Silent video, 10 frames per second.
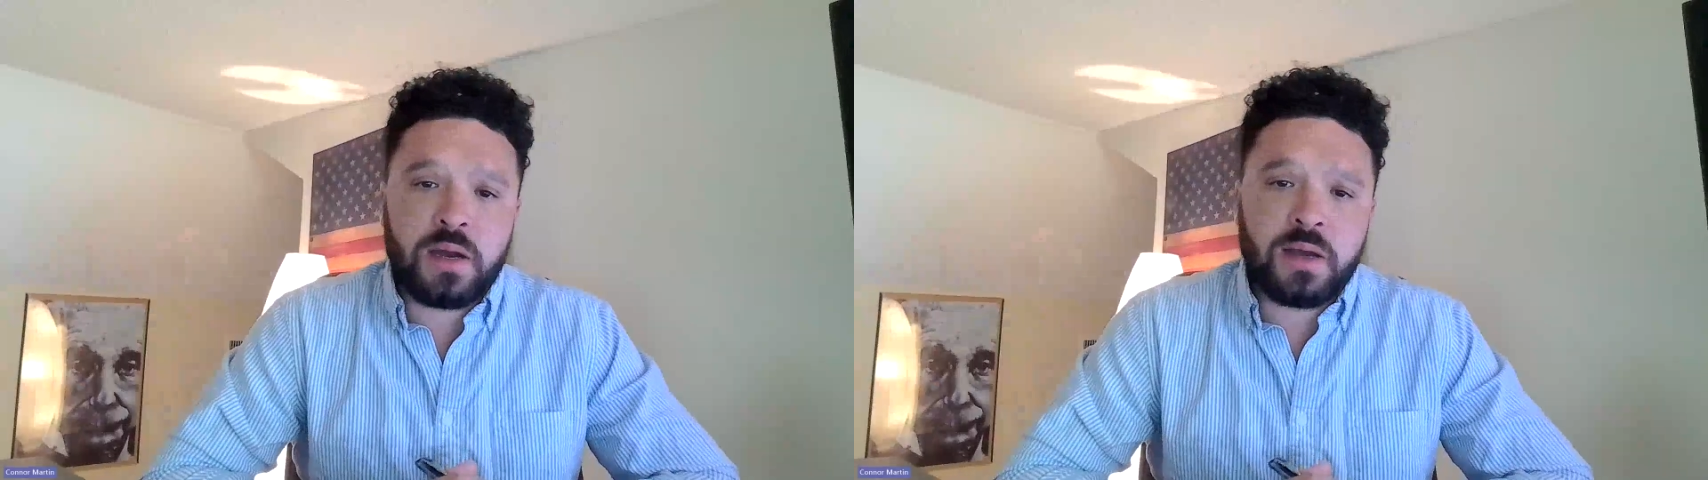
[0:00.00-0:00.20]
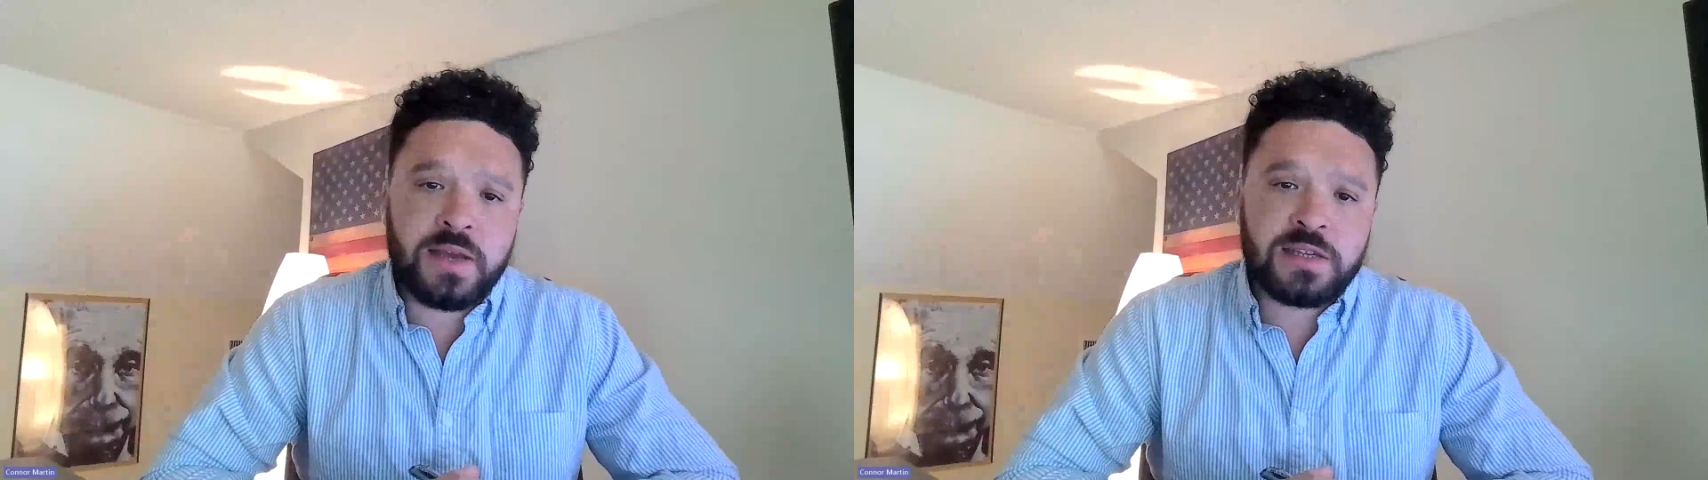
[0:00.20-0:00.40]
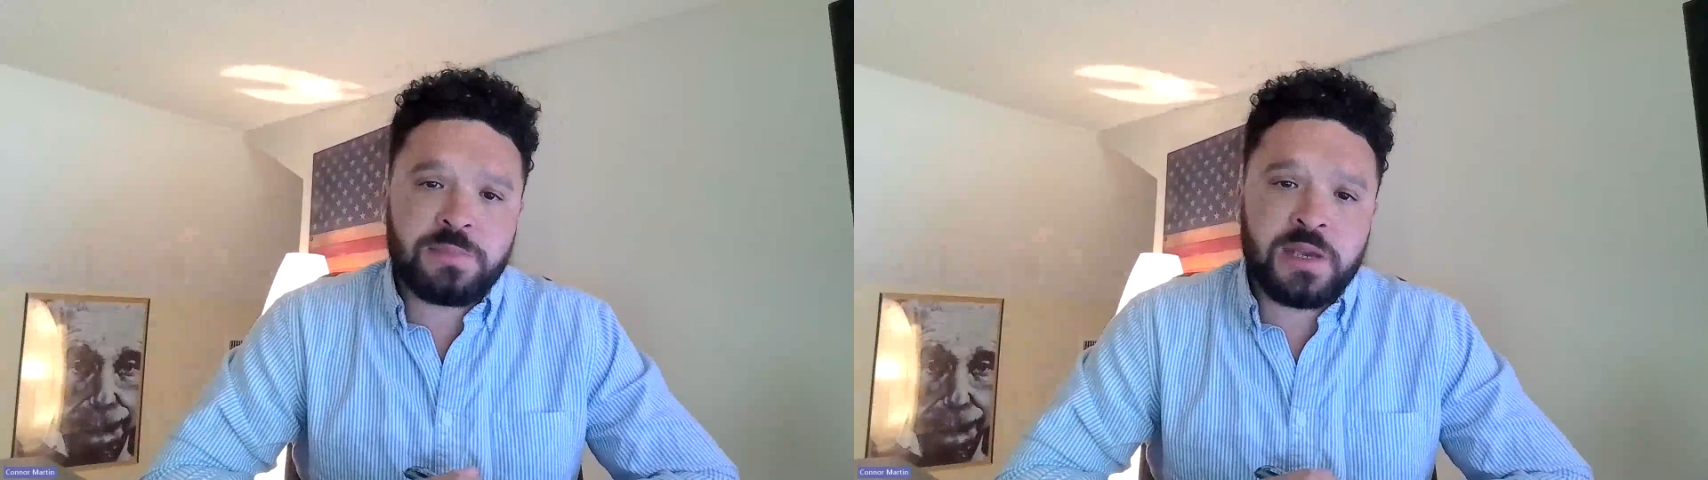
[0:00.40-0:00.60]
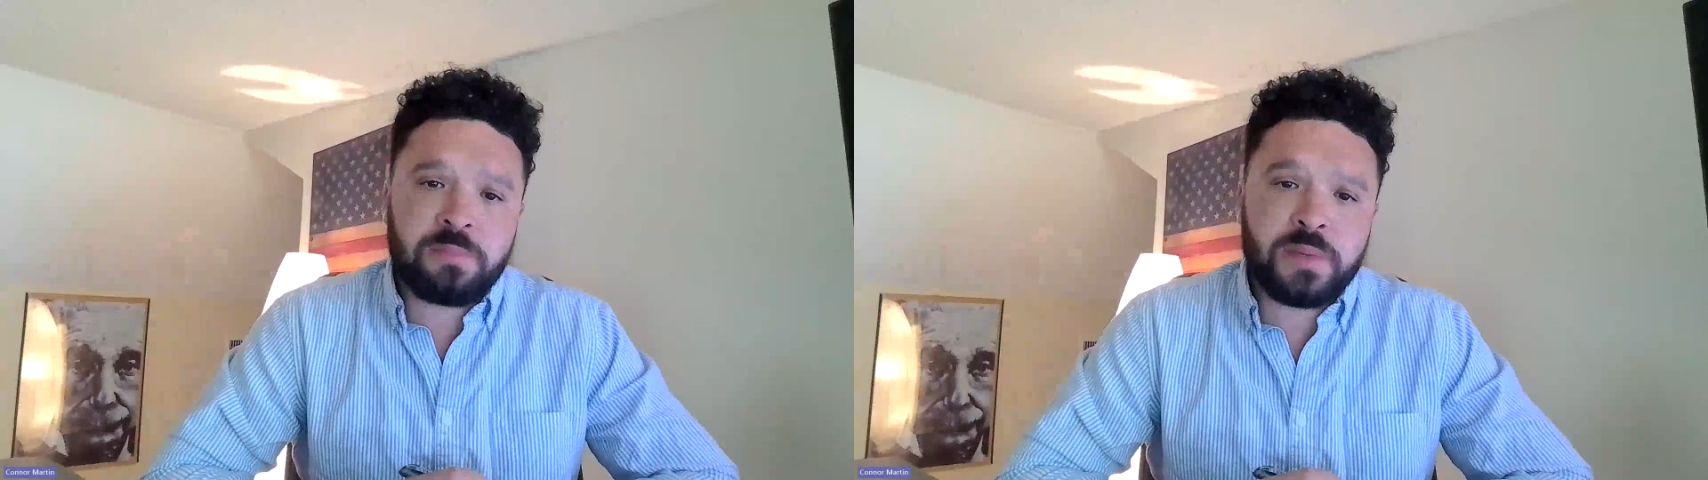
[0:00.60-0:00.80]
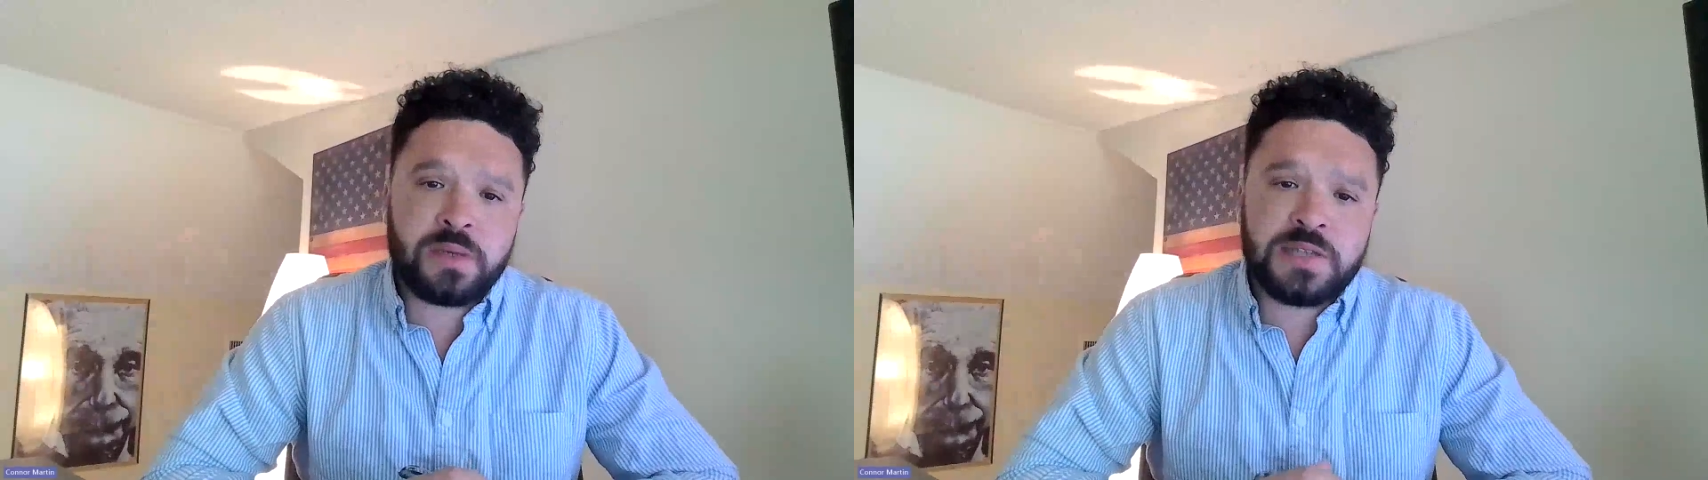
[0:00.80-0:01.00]
that is
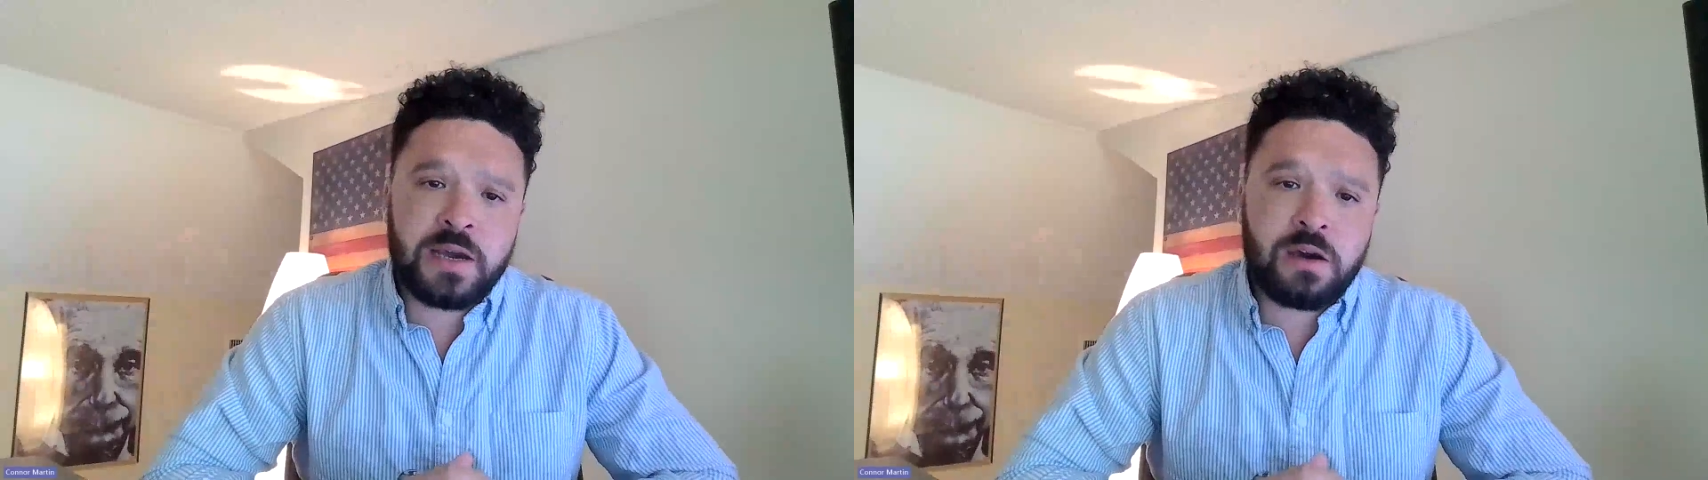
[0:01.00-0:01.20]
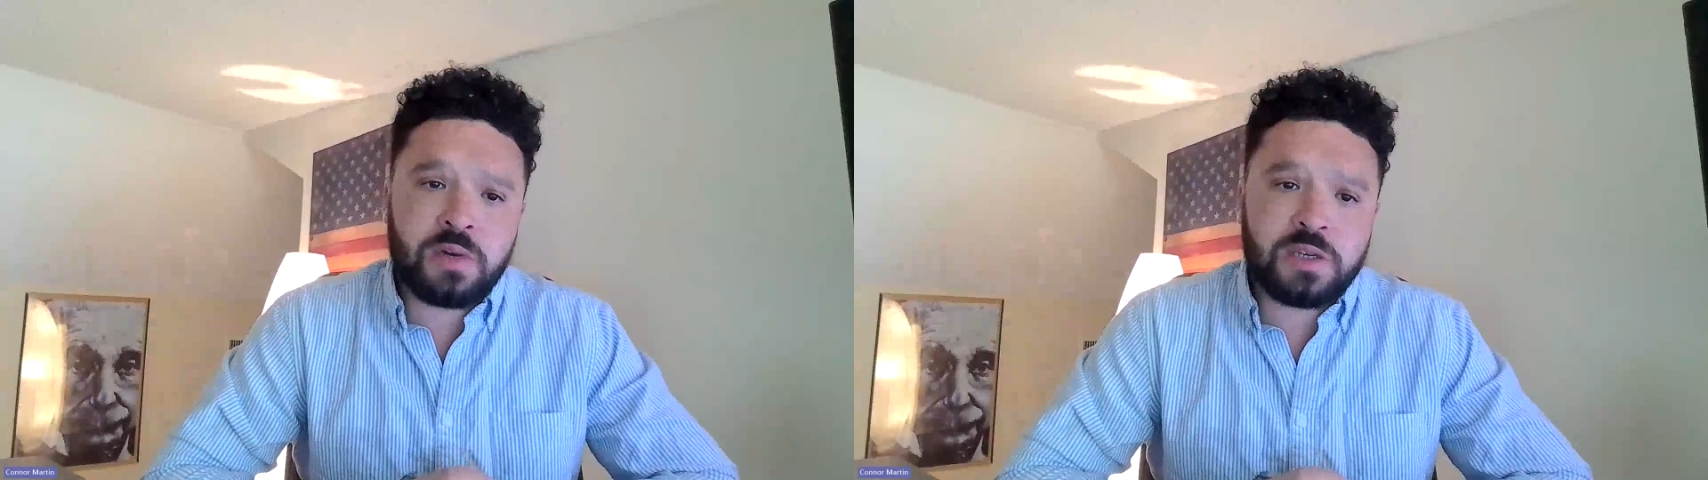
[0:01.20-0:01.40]
being built out,